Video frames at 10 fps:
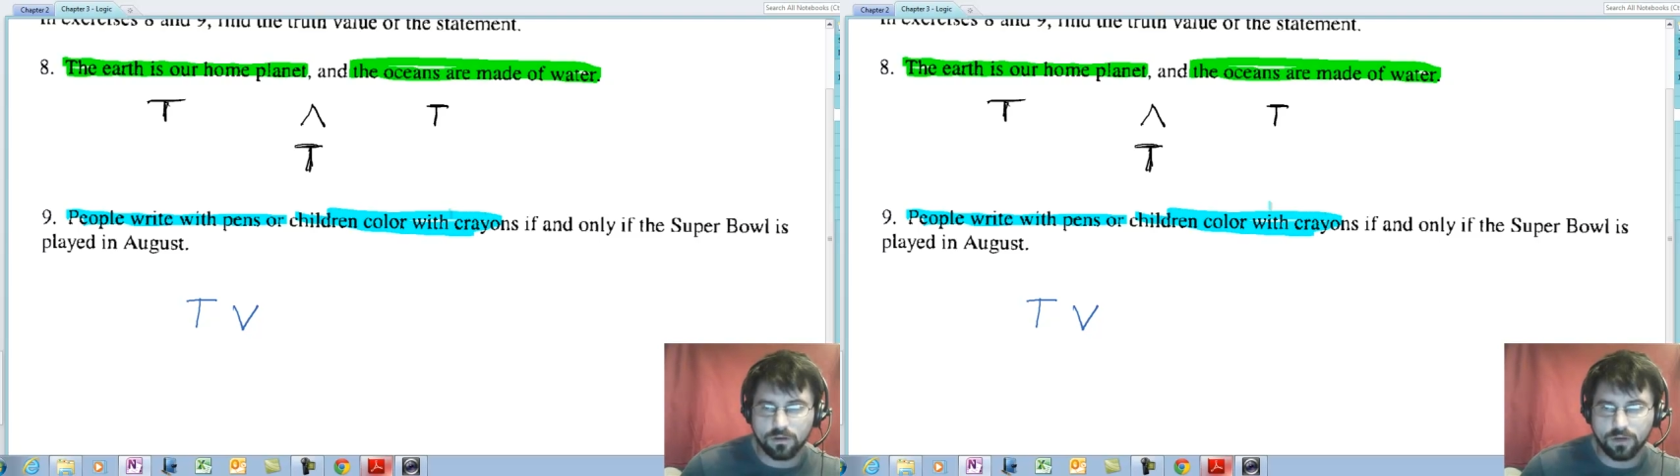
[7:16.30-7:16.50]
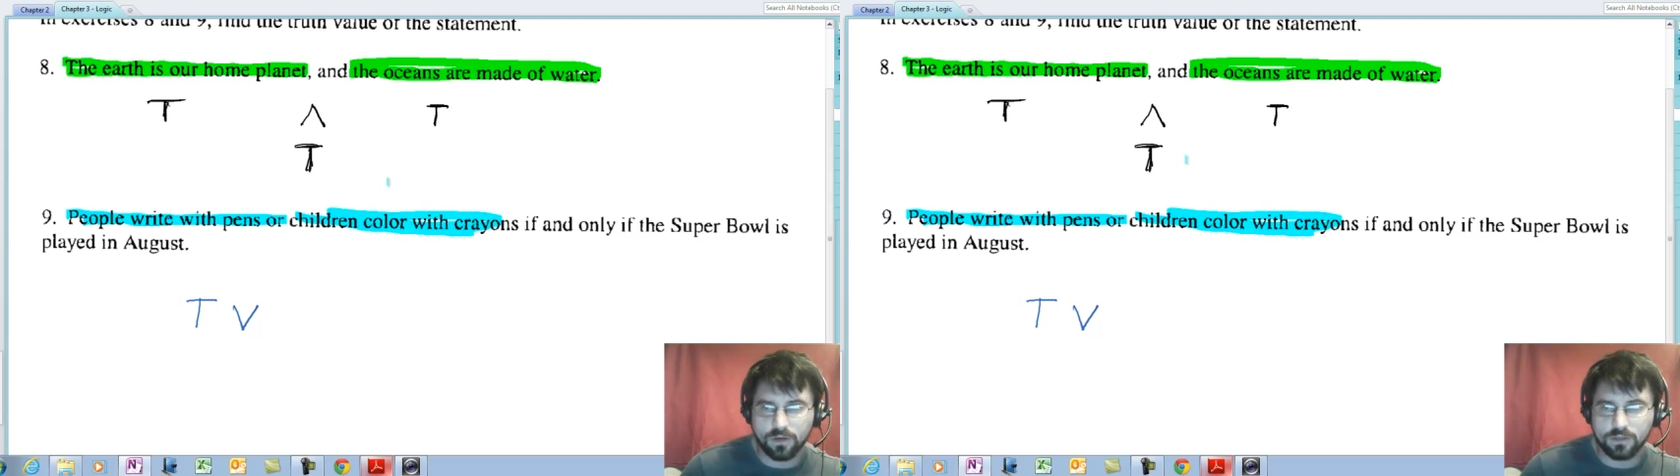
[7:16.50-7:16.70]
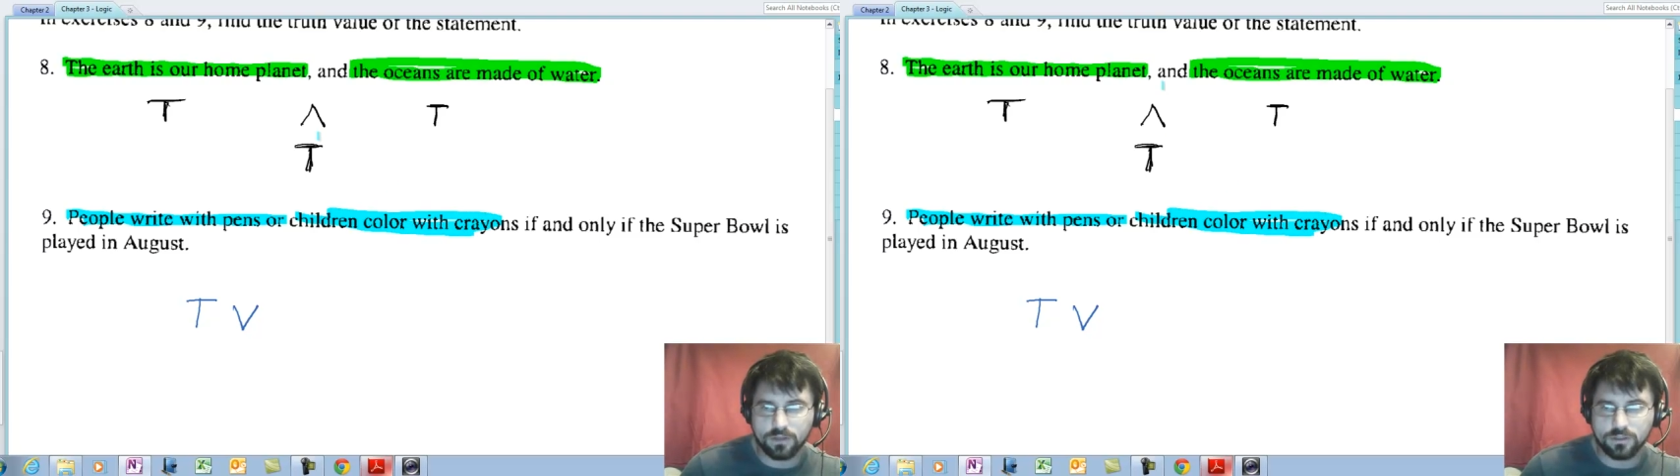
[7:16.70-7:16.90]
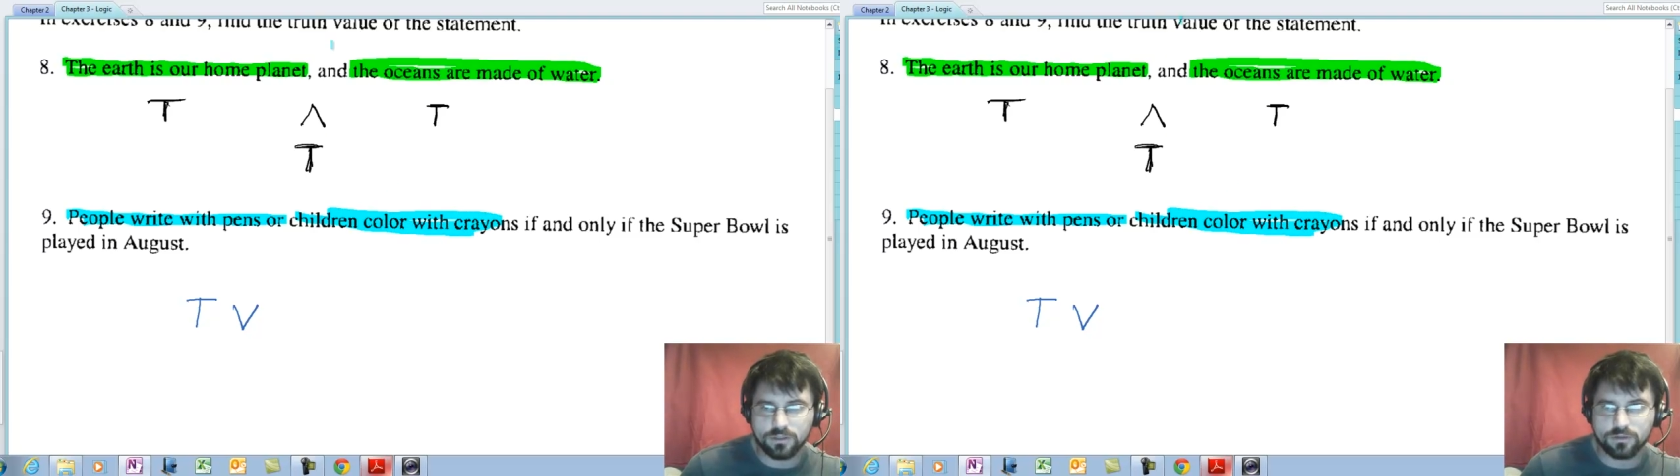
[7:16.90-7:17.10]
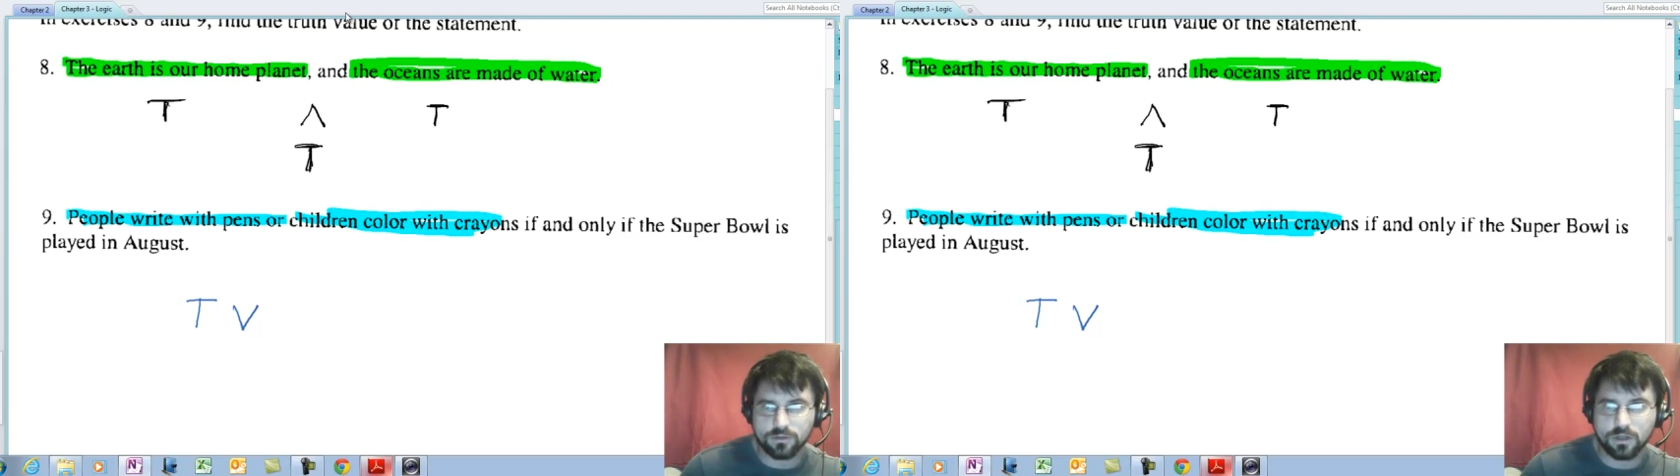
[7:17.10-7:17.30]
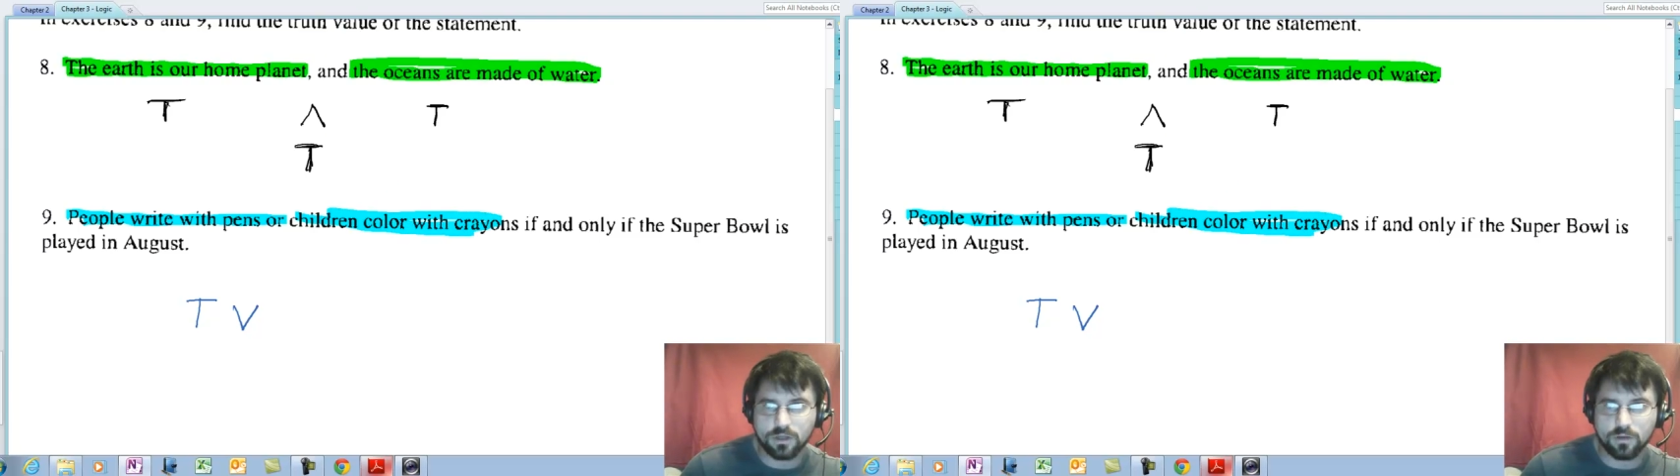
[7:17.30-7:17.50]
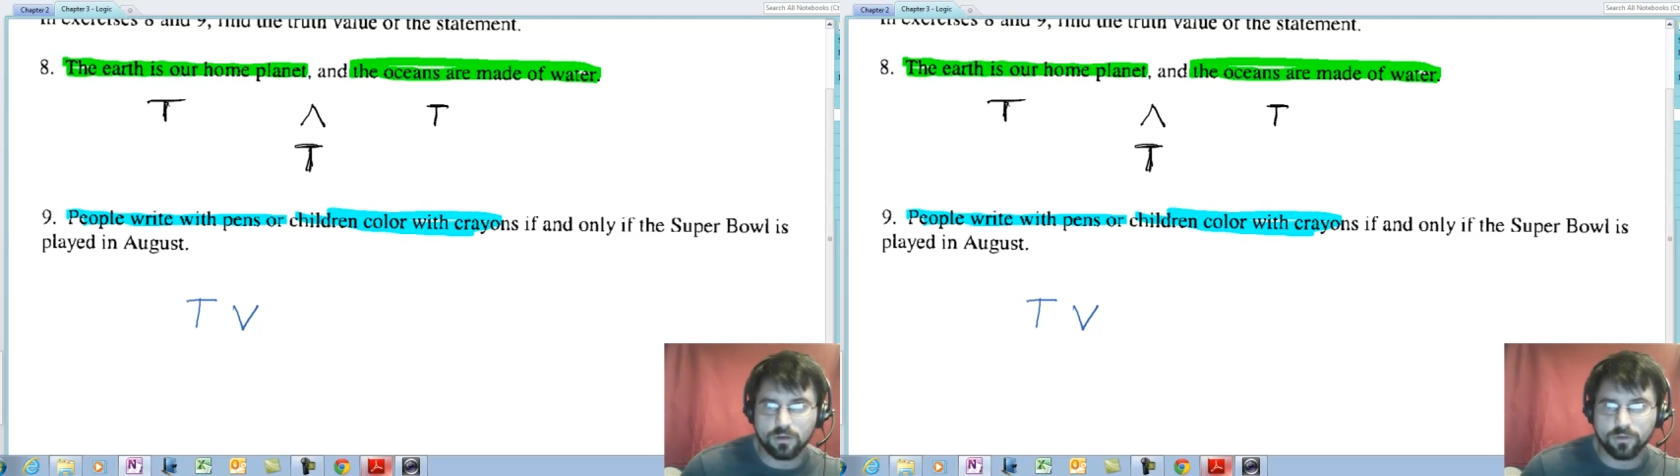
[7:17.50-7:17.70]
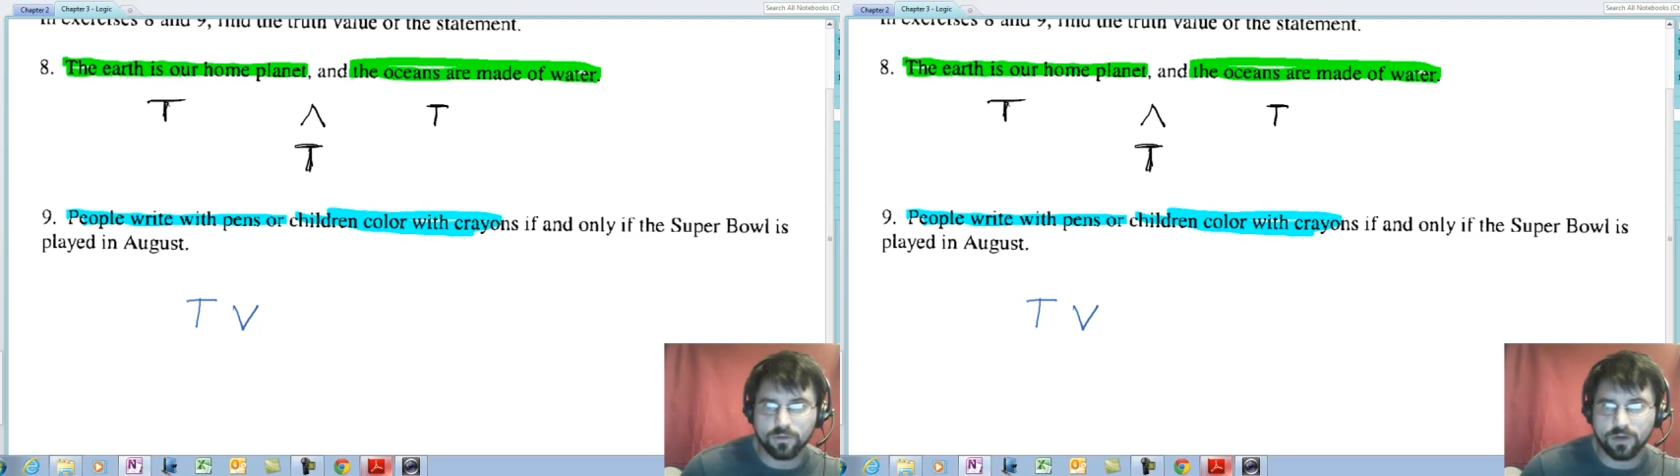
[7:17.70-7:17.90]
Right, children
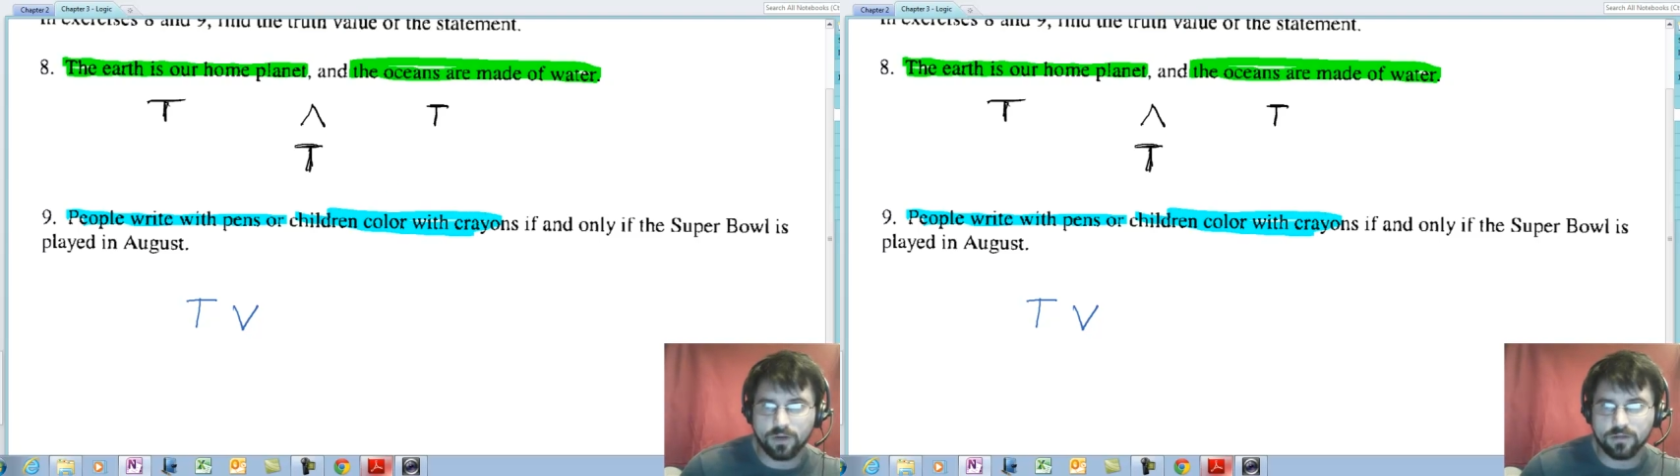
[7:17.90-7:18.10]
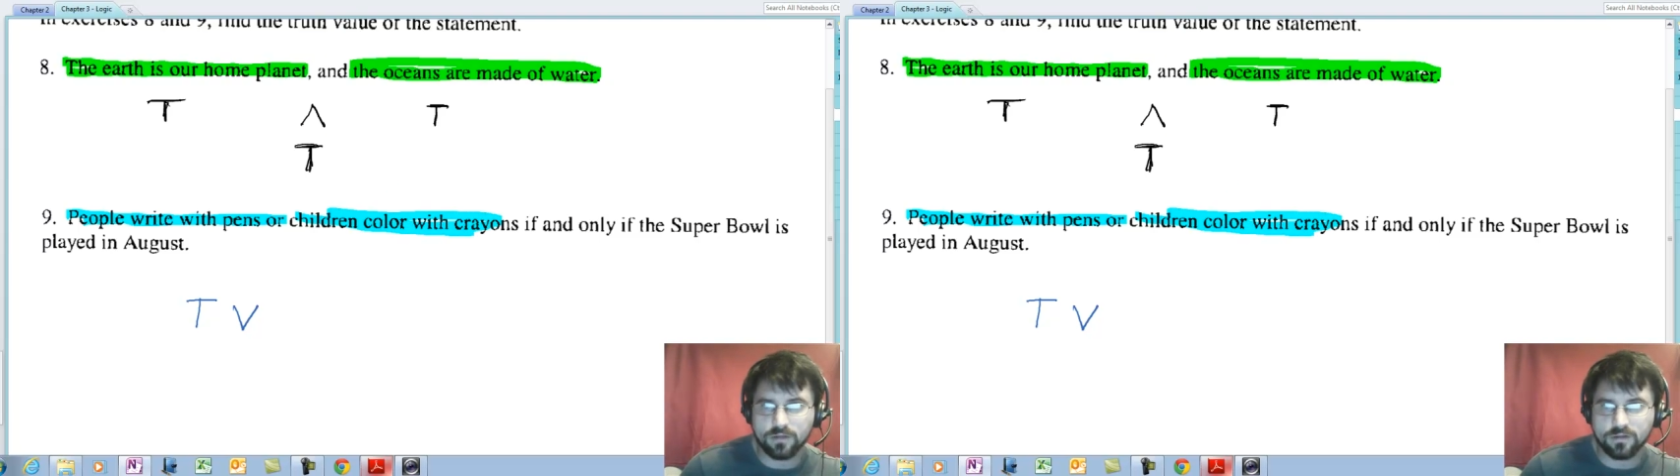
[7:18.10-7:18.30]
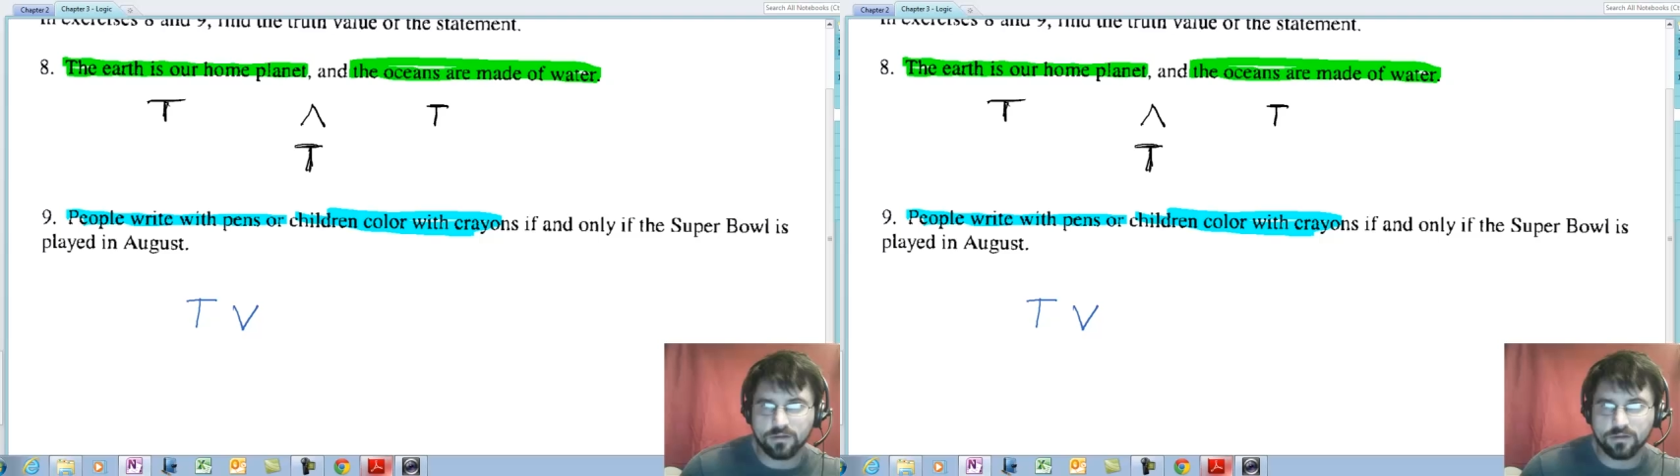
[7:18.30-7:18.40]
color with crayons.